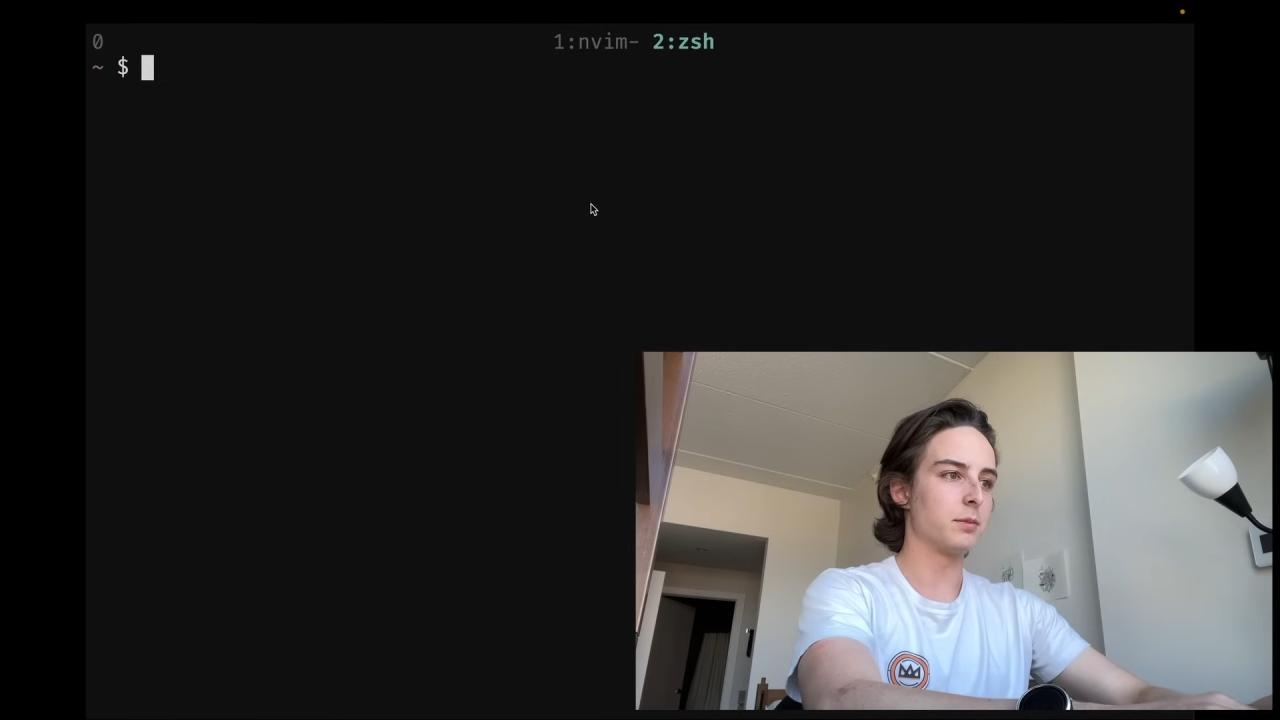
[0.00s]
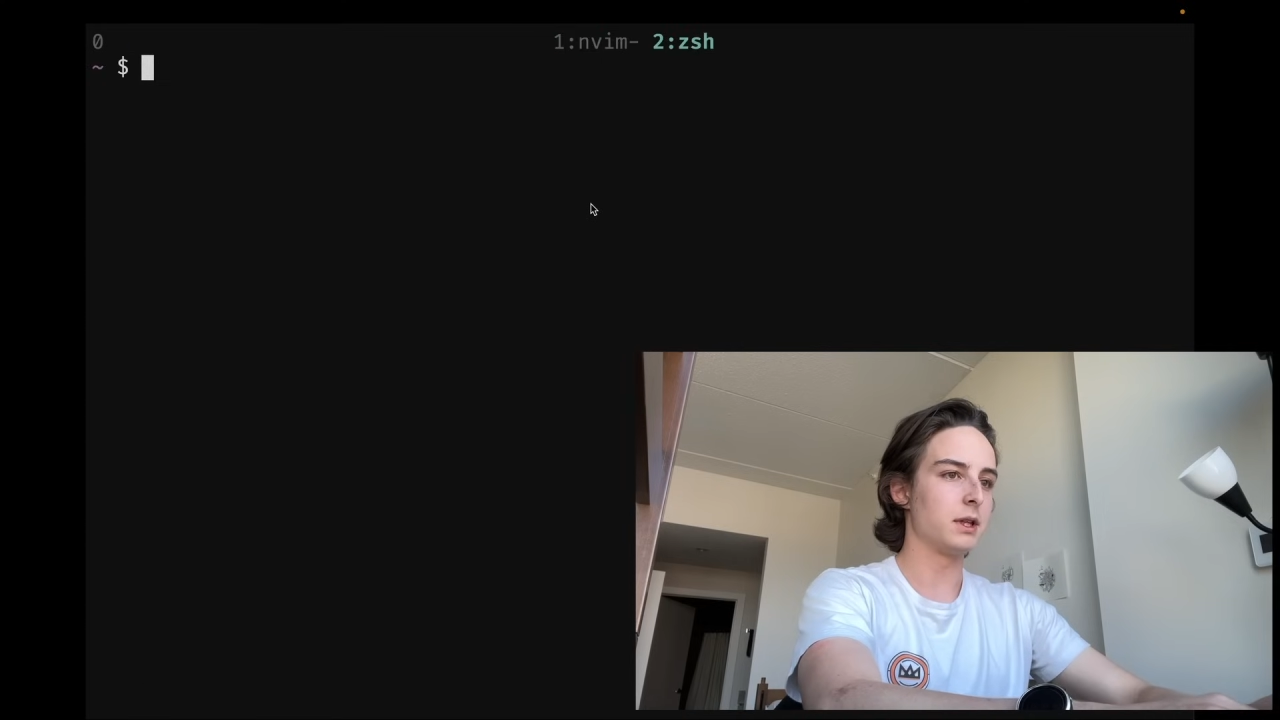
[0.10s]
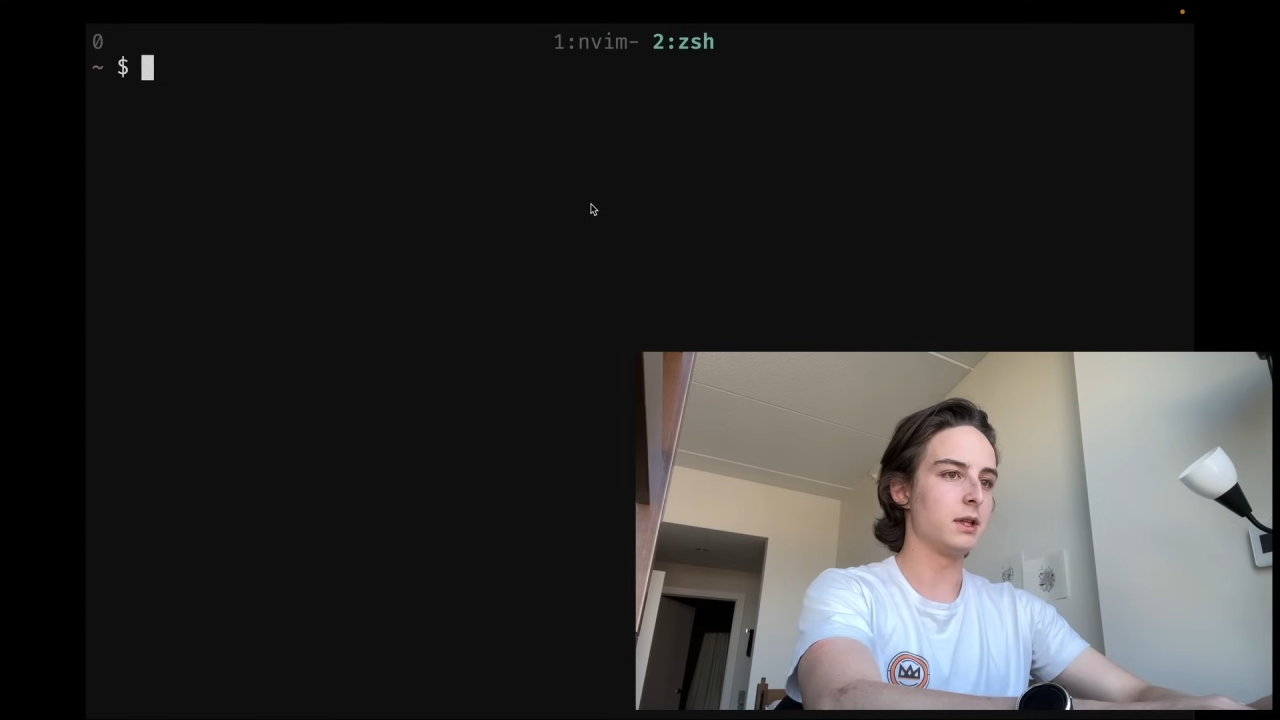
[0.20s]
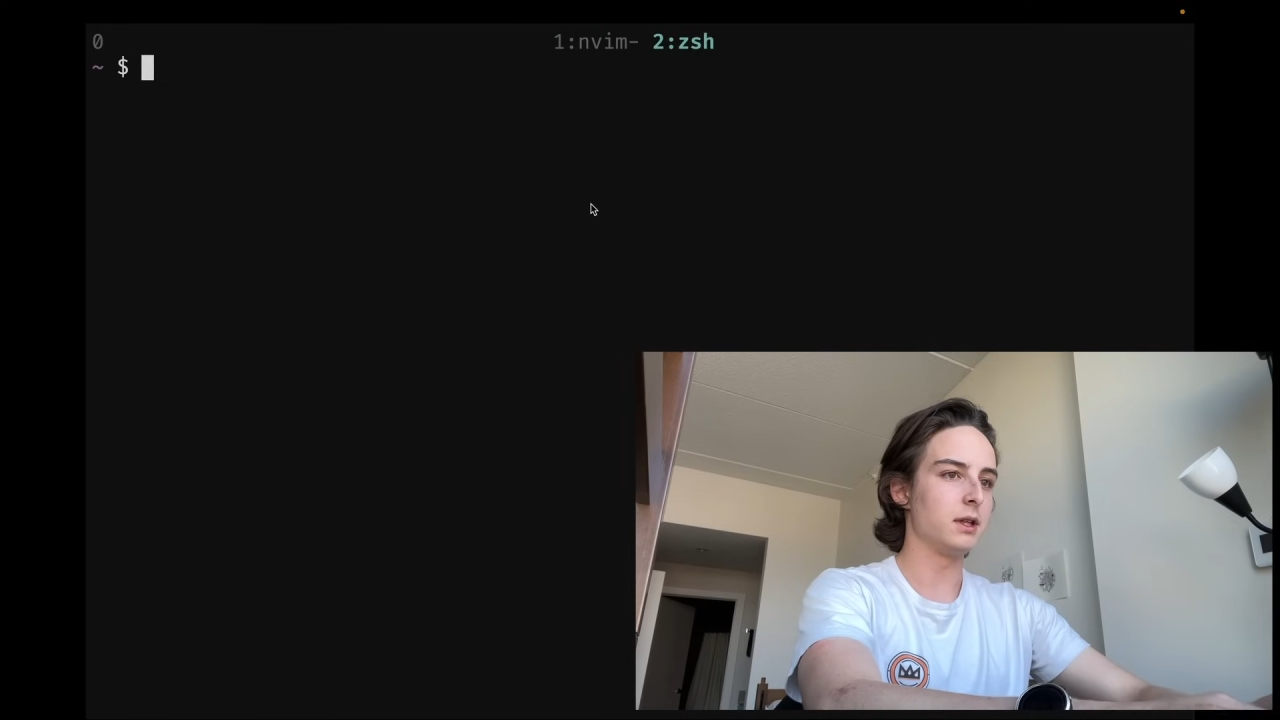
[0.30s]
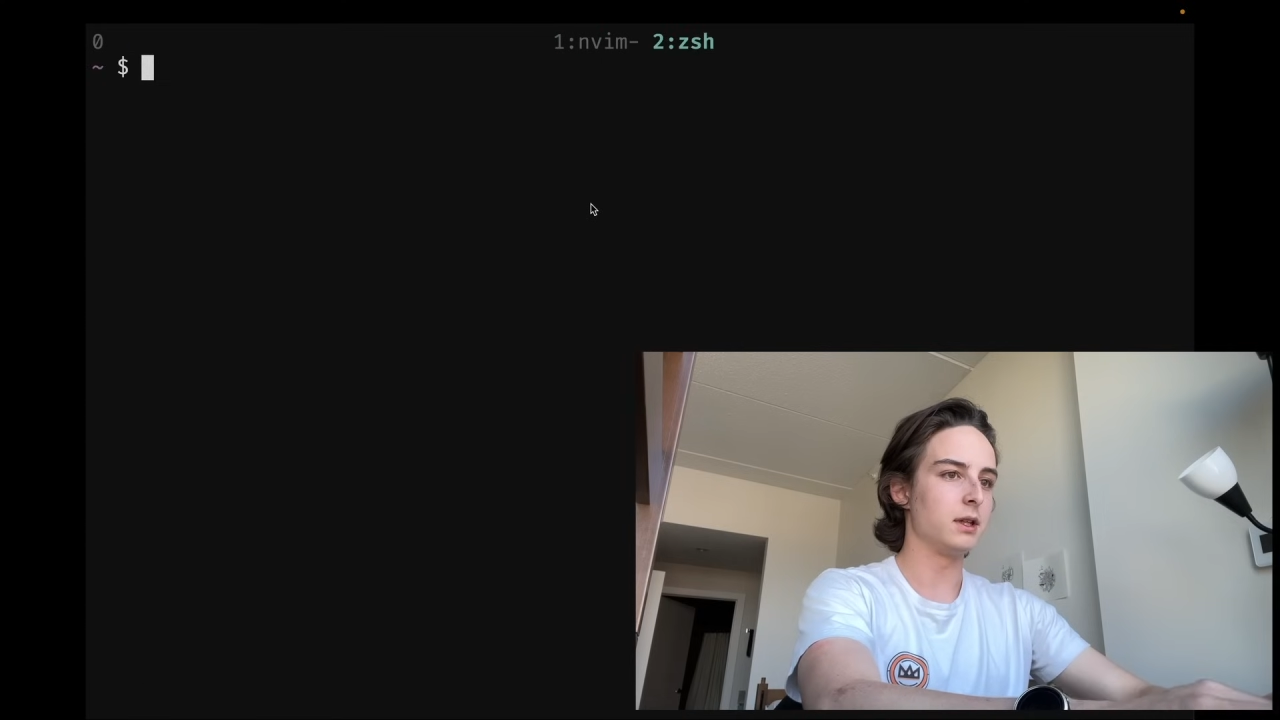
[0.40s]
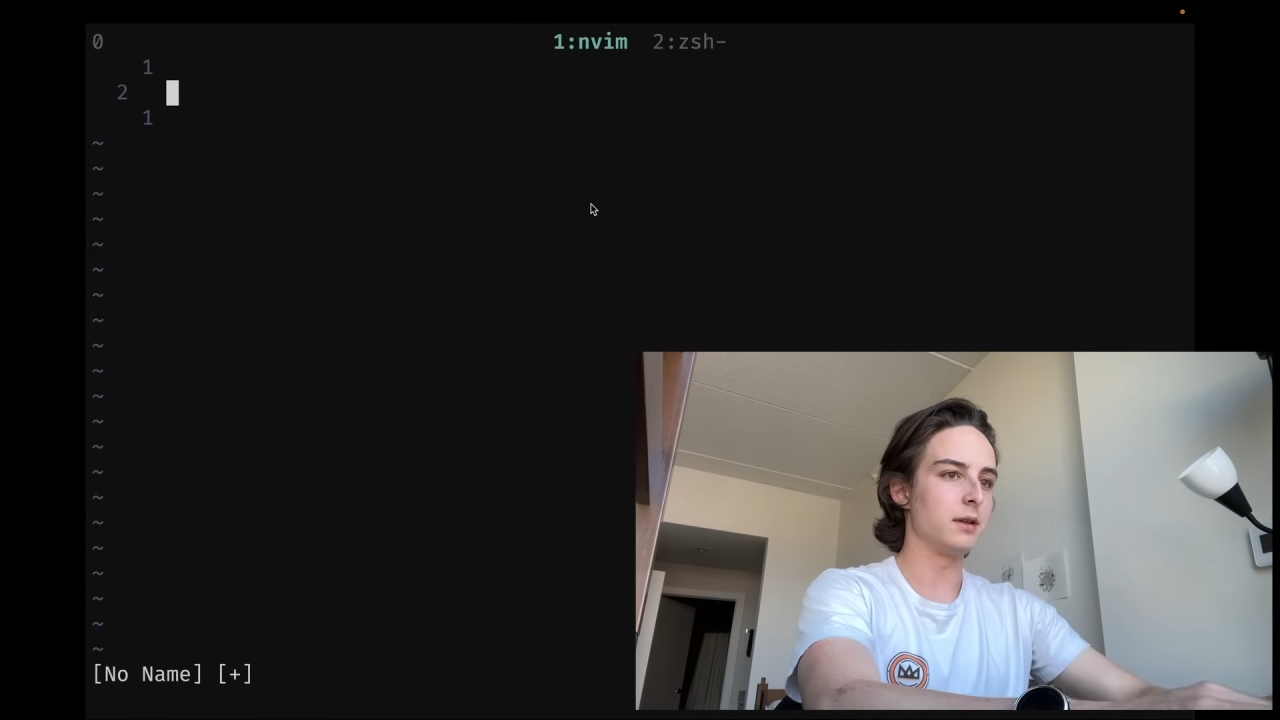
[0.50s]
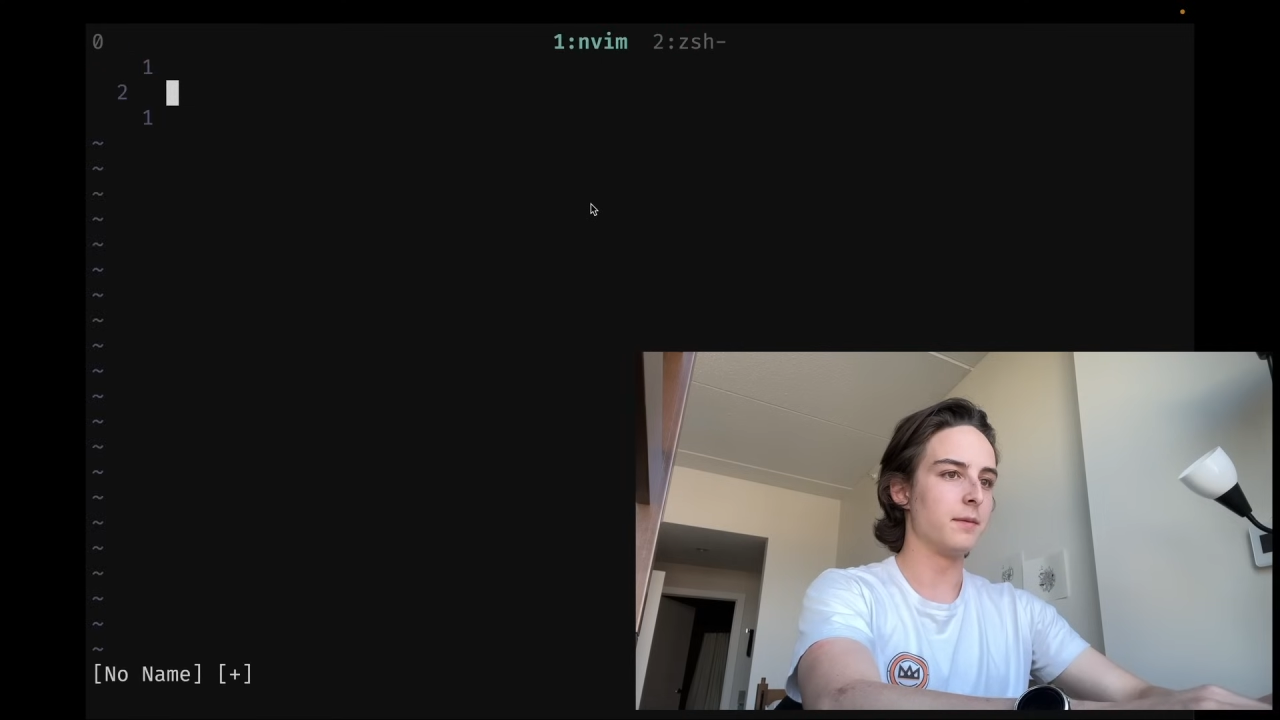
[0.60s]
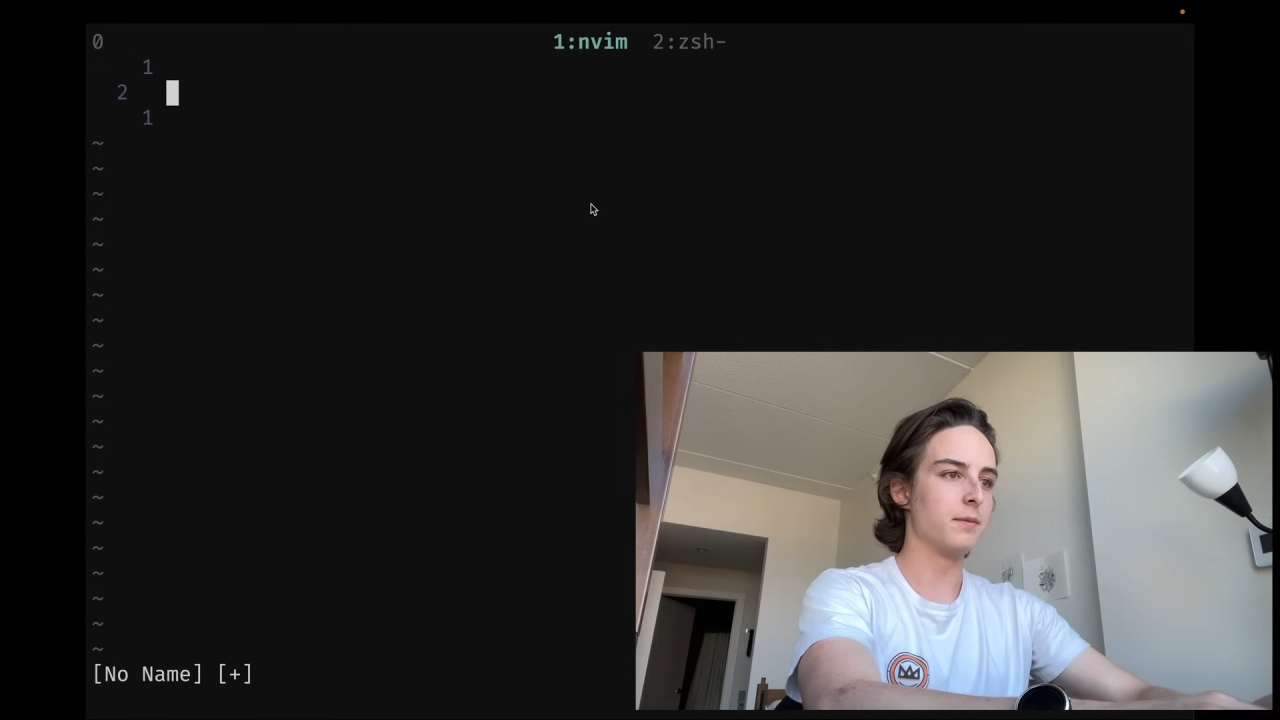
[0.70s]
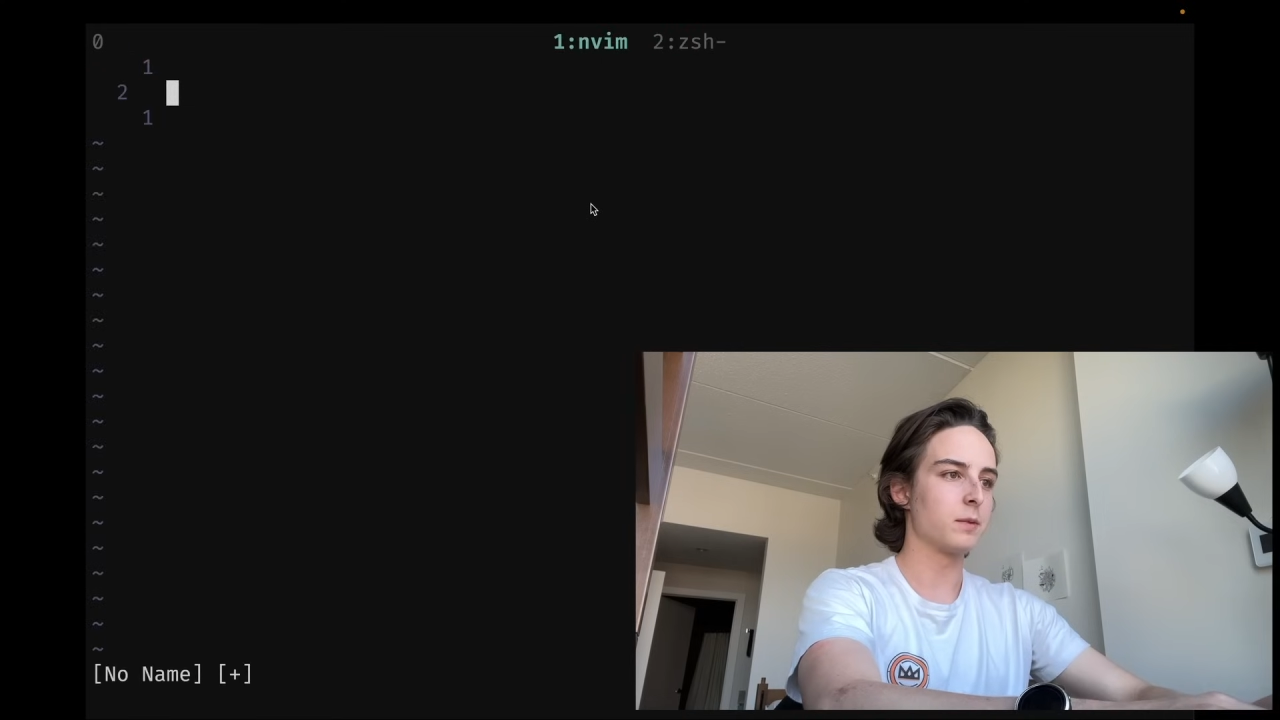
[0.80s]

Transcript: P